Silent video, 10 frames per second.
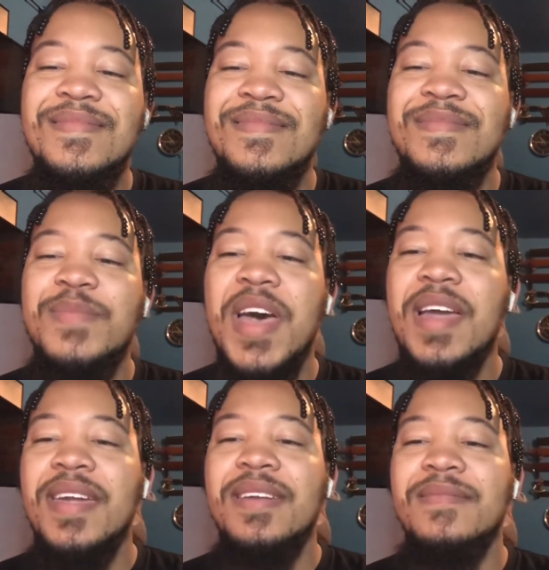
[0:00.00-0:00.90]

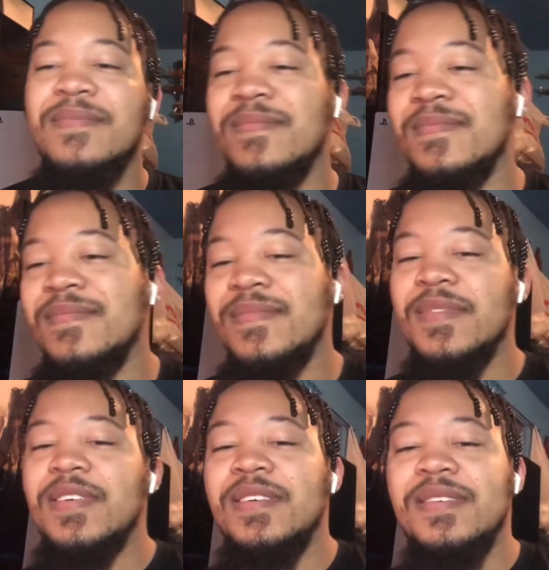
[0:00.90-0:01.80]
Bye.
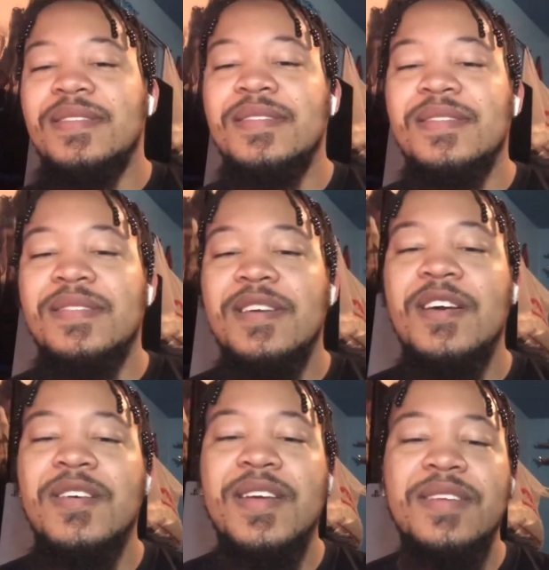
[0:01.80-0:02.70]

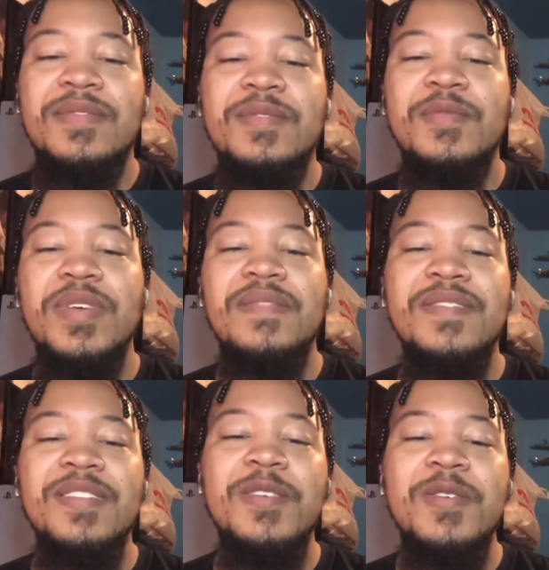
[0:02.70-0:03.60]
Alright, so even
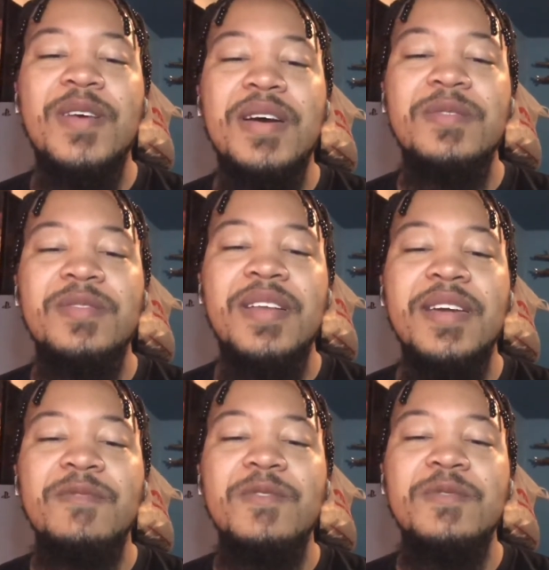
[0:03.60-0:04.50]
though I don't
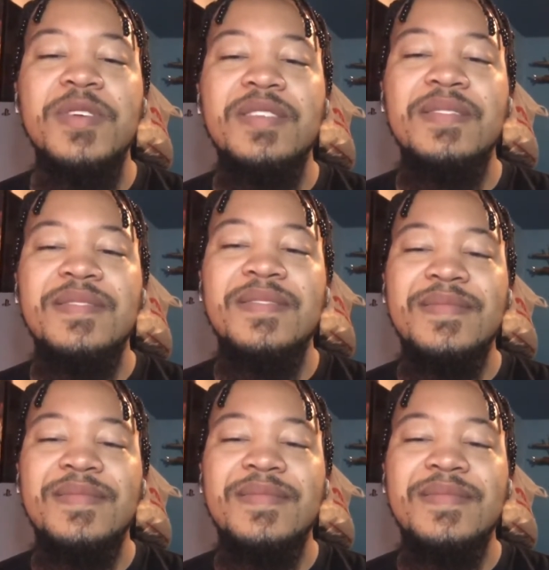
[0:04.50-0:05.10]
like rodents,